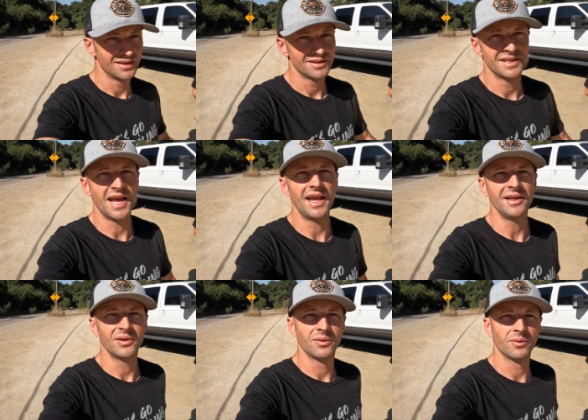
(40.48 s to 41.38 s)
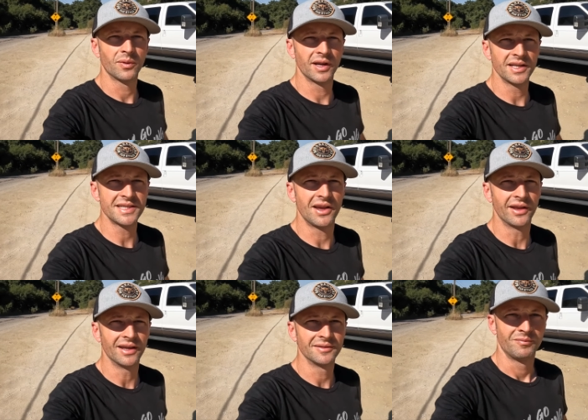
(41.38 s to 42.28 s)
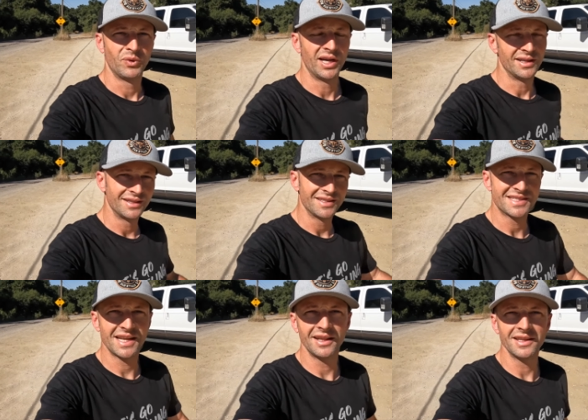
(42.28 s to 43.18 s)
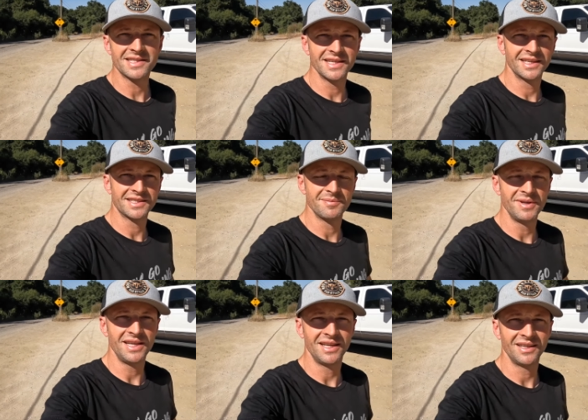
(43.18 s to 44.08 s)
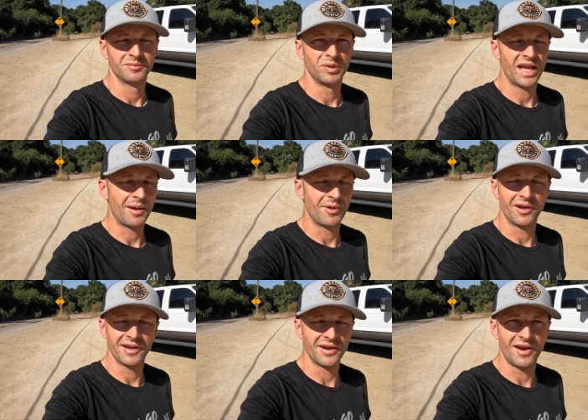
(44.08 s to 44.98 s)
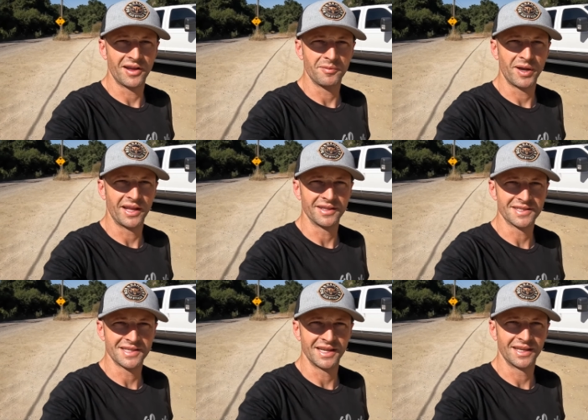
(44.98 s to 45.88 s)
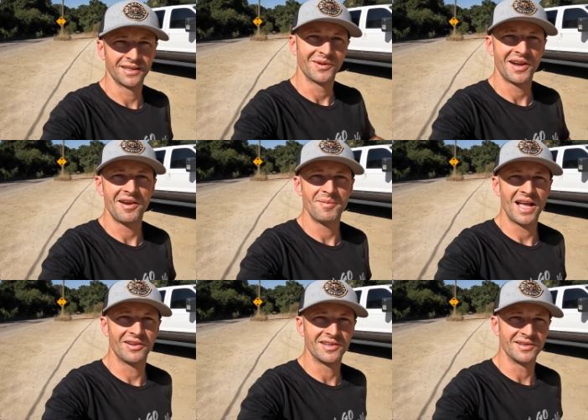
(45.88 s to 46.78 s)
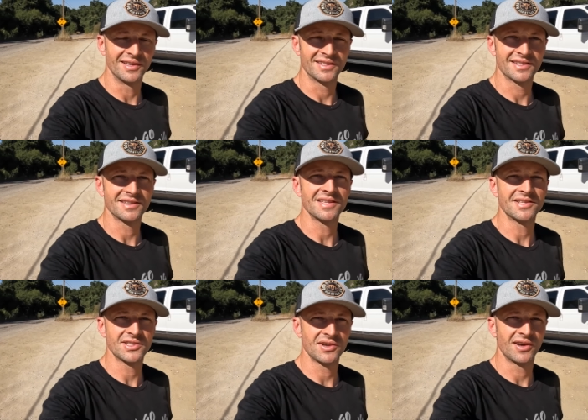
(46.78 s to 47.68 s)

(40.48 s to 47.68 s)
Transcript: Today, we're gonna tell you. But instead of listening to me blab on and on about this thing, we're gonna have Mallory do it since this is her